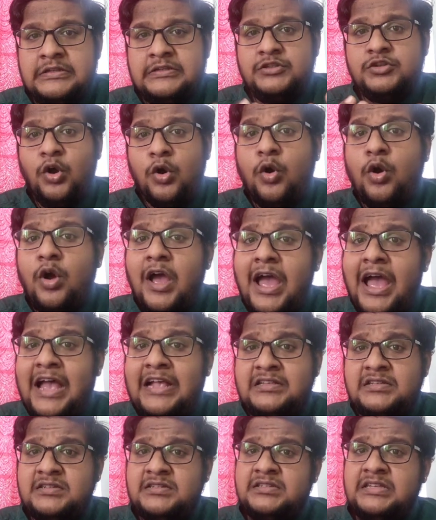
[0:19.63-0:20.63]
So
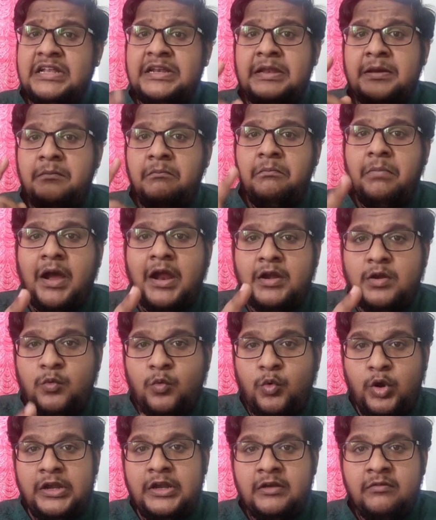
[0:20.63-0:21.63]
as I said in part
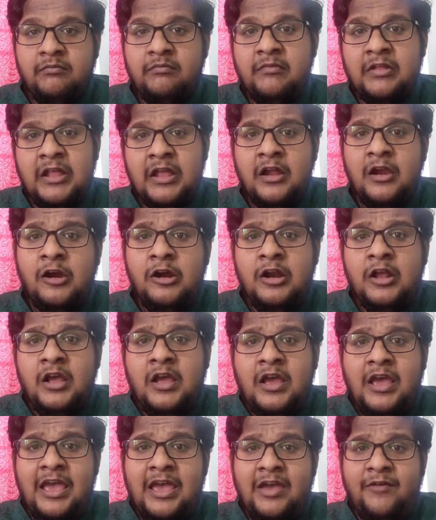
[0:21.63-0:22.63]
1,
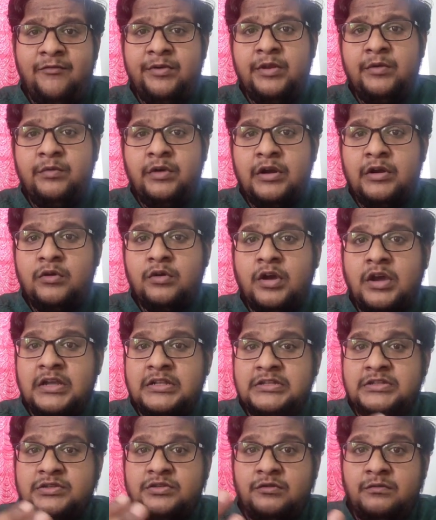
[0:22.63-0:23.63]
everyone who
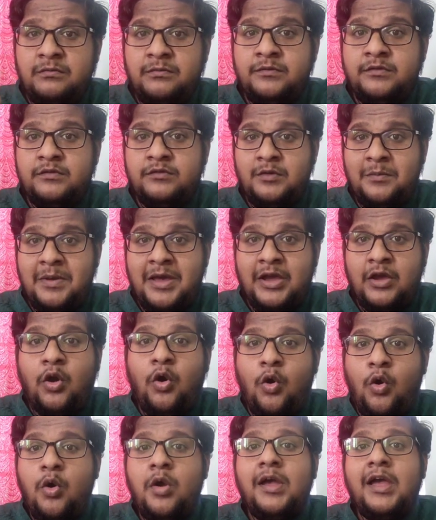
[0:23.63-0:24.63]
consumes
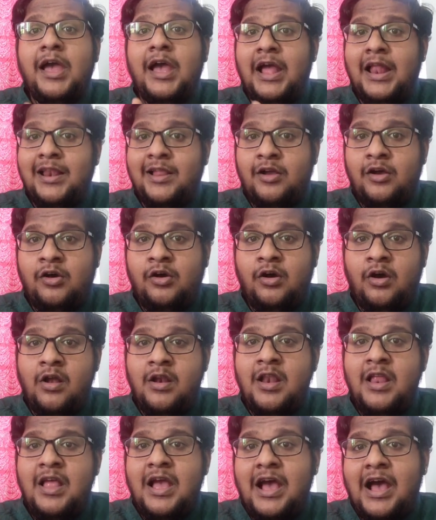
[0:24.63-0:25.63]
tobacco,
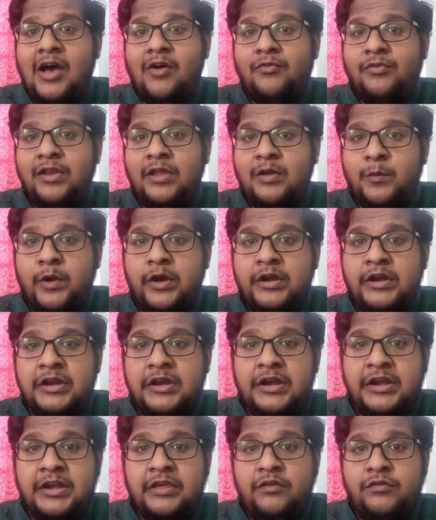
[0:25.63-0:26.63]
alcohol have frequent
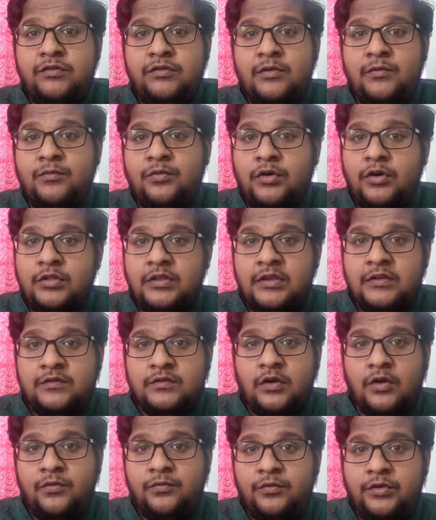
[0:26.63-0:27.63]
irritation for their
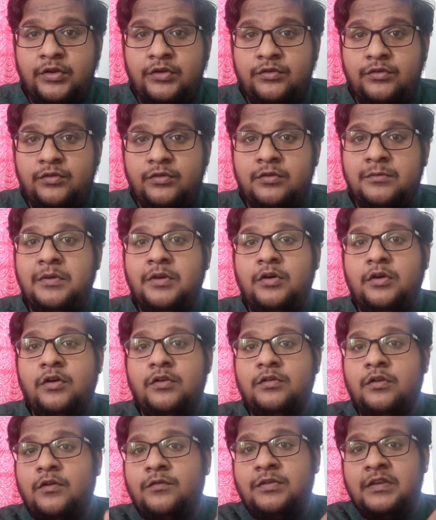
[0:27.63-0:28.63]
soft tissues
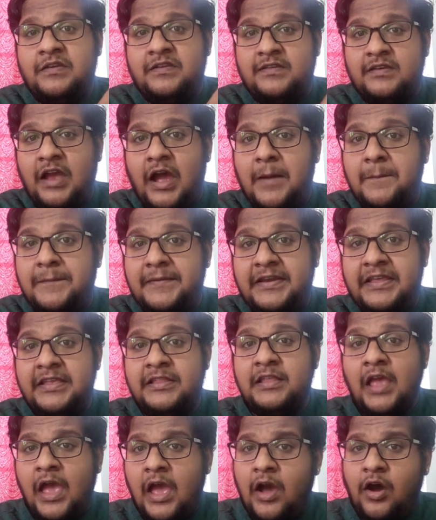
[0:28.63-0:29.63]
because of their sharp
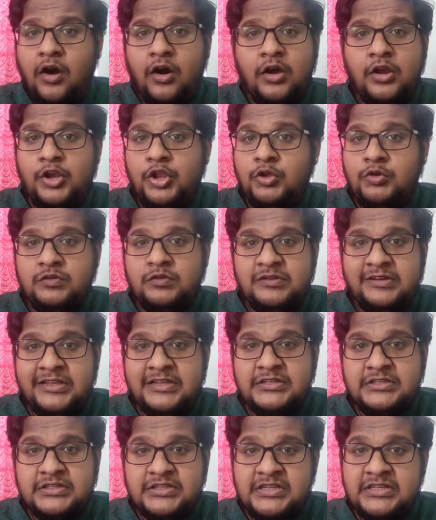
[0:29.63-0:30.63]
teeth or those
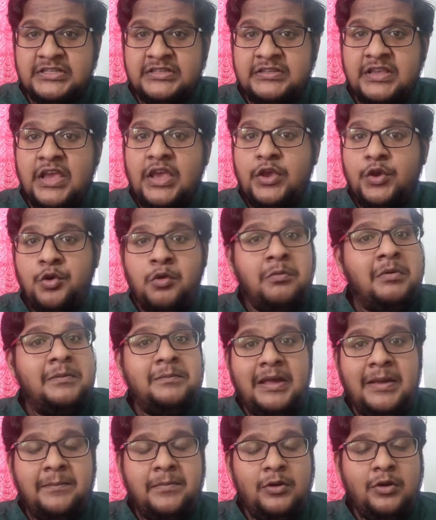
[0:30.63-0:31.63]
dentures. Human
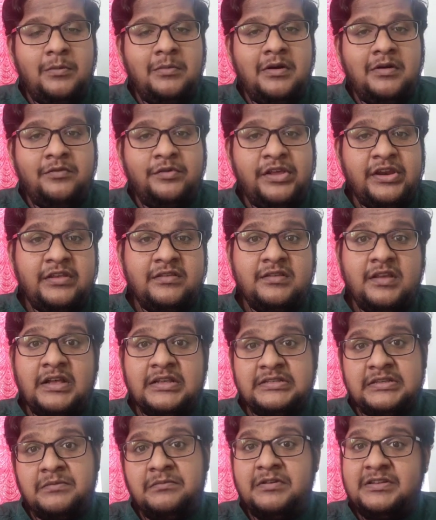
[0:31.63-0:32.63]
papilloma virus
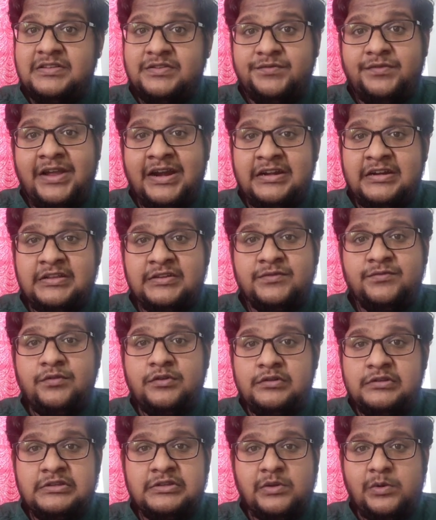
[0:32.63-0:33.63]
are some risk factors
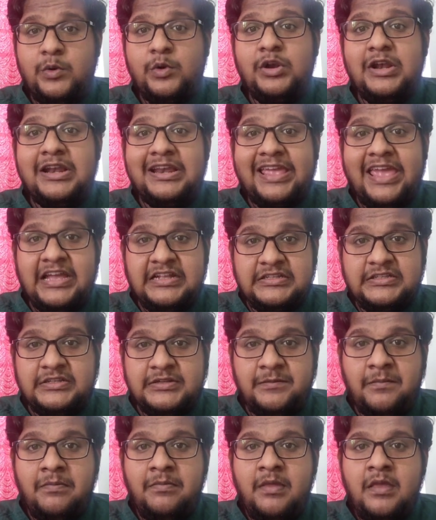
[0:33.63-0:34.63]
for this oral
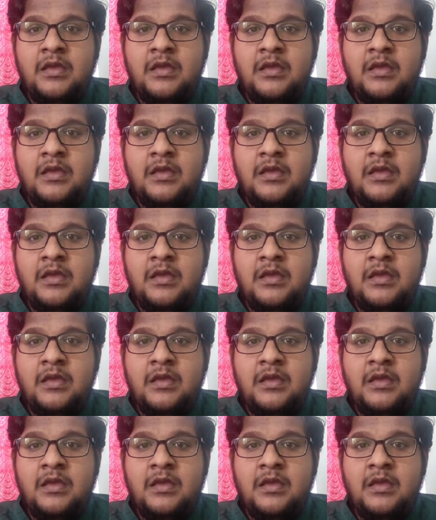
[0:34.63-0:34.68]
cancer.